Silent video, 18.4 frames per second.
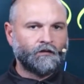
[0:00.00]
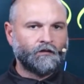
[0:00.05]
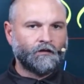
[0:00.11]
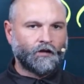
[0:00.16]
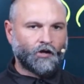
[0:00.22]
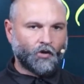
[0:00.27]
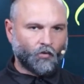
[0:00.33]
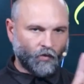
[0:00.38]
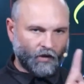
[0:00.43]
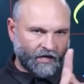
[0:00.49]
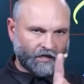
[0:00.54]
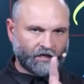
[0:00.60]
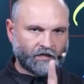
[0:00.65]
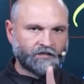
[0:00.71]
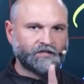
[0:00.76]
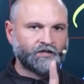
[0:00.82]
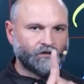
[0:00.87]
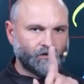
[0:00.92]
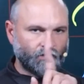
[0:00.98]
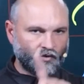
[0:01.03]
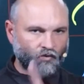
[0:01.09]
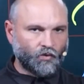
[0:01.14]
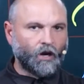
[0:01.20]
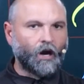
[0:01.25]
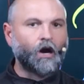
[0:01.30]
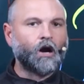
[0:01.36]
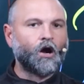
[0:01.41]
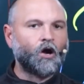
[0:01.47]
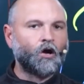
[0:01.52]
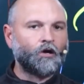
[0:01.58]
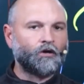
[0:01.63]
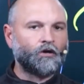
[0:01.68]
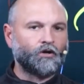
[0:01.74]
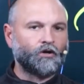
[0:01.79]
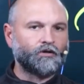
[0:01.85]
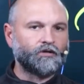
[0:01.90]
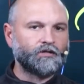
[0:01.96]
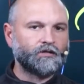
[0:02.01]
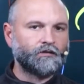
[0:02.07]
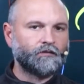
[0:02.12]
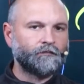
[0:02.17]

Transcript: Wait until you are honored.